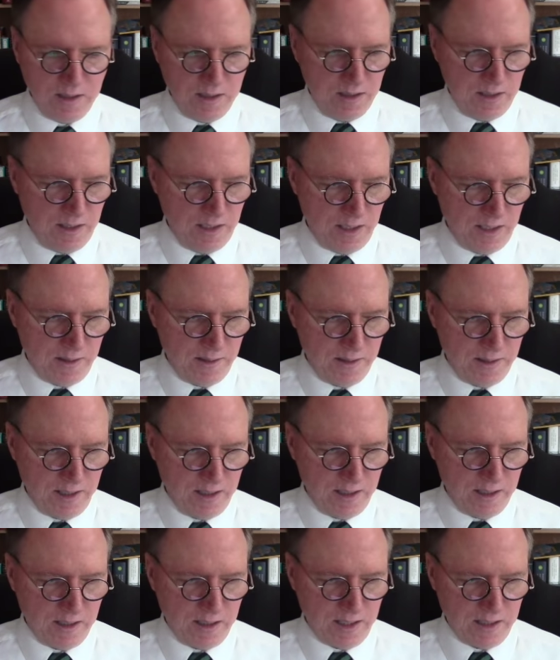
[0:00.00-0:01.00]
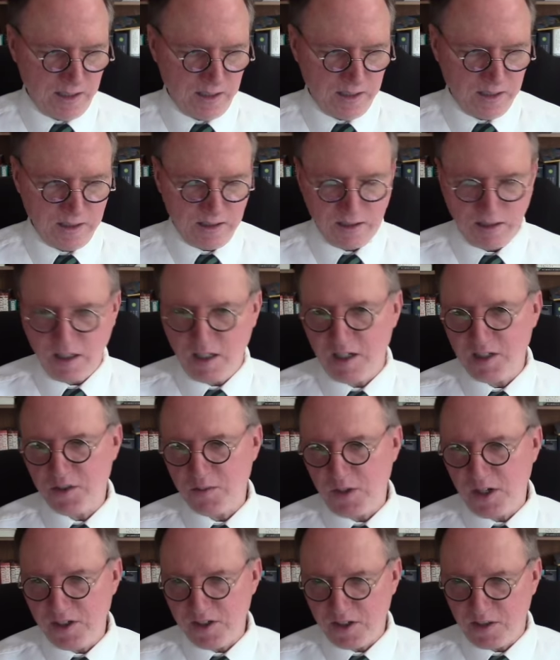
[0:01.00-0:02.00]
uh, that, that God's
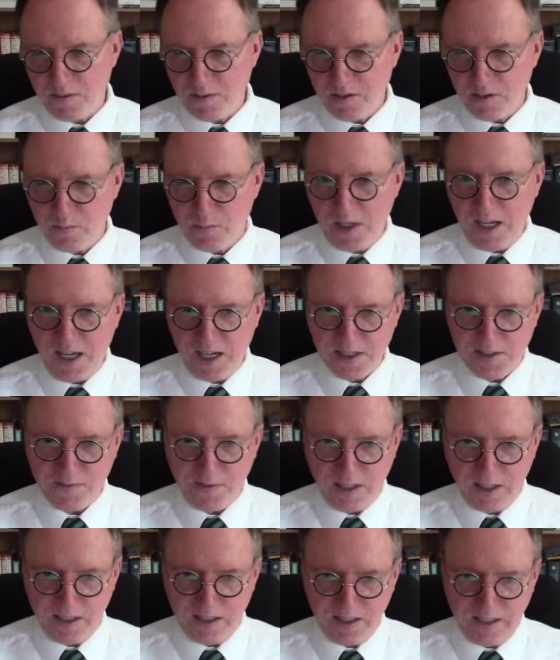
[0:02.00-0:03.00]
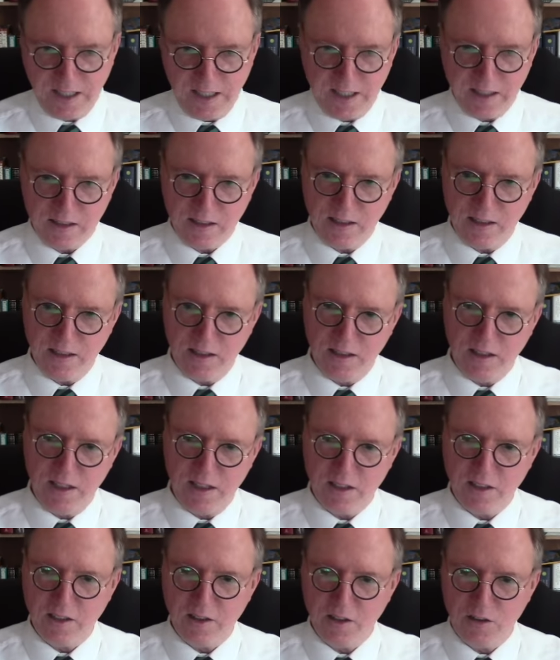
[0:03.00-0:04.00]
ways are past finding out. He,
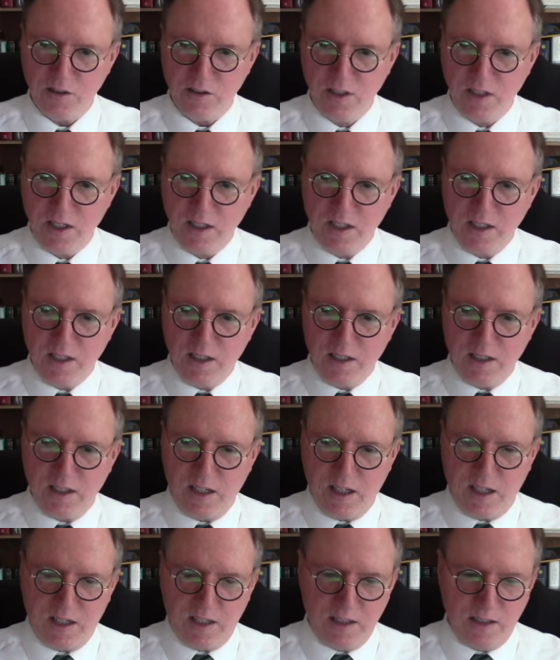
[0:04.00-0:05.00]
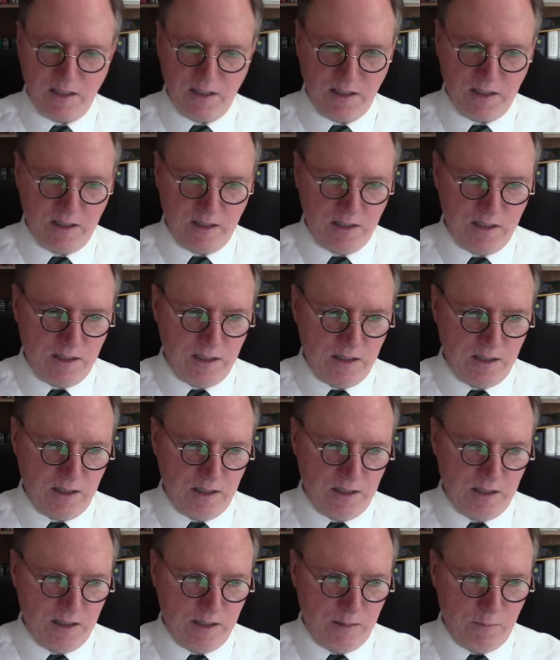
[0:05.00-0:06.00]
he can do uh,
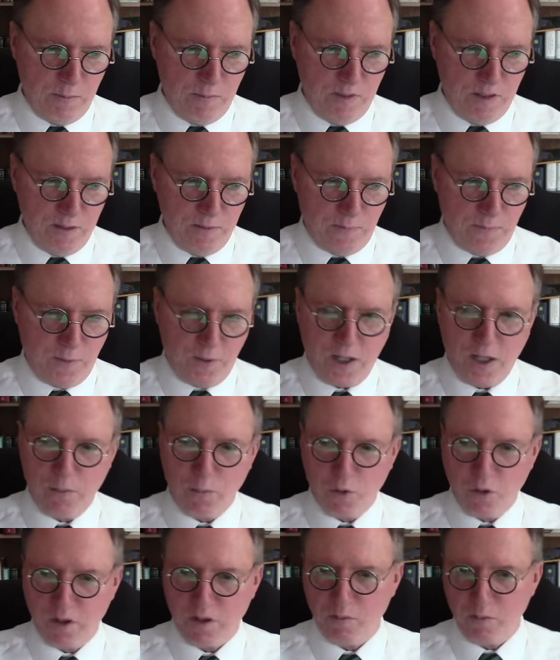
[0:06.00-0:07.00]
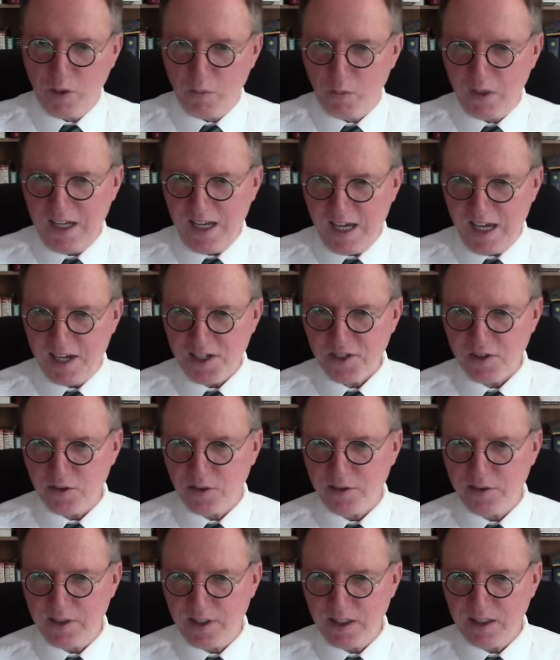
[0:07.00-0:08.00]
far more than what we ask
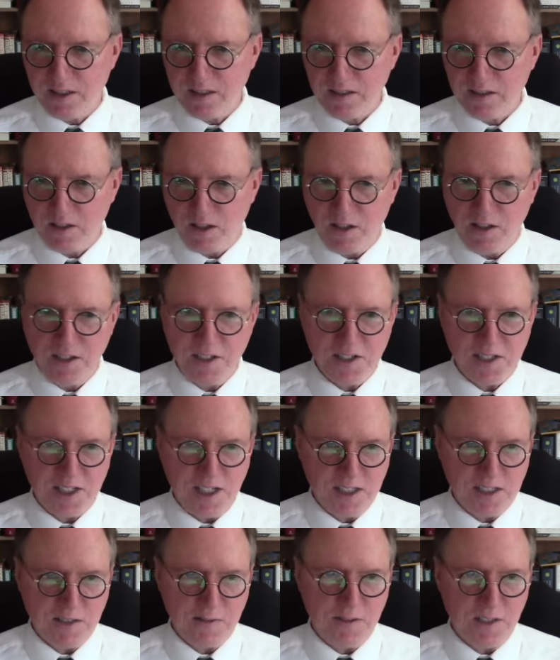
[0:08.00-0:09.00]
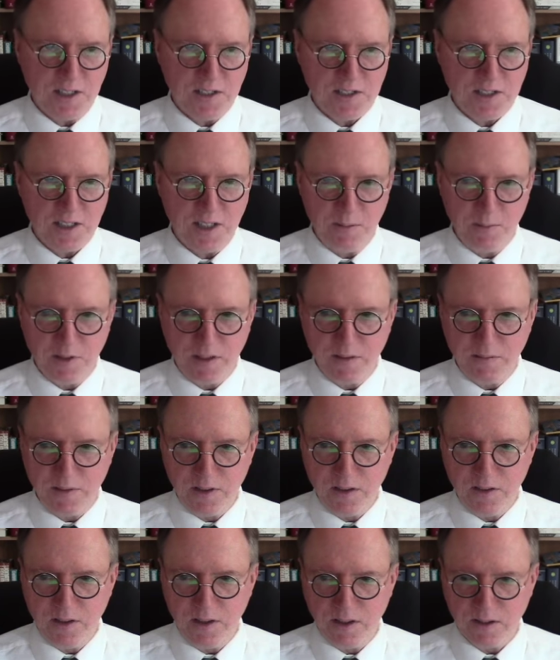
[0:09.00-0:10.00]
or think. All these kinds of things come into
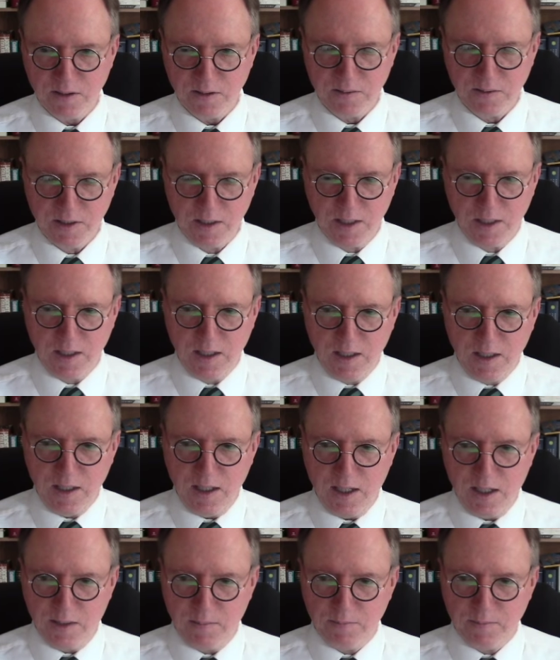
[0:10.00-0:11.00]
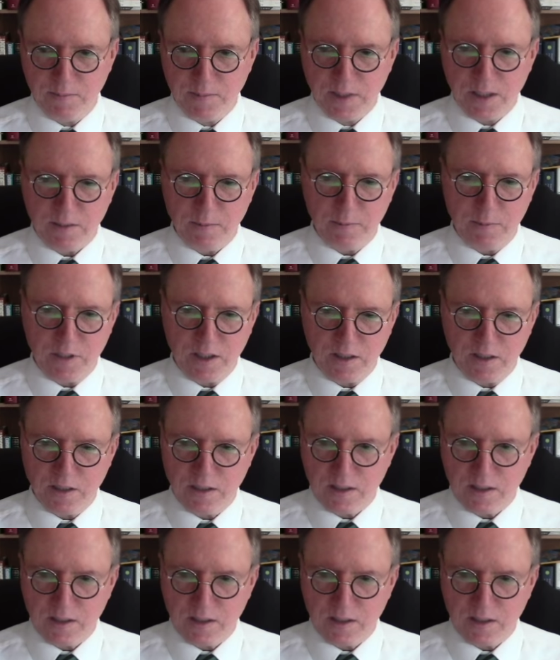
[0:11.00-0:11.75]
view here. Um, but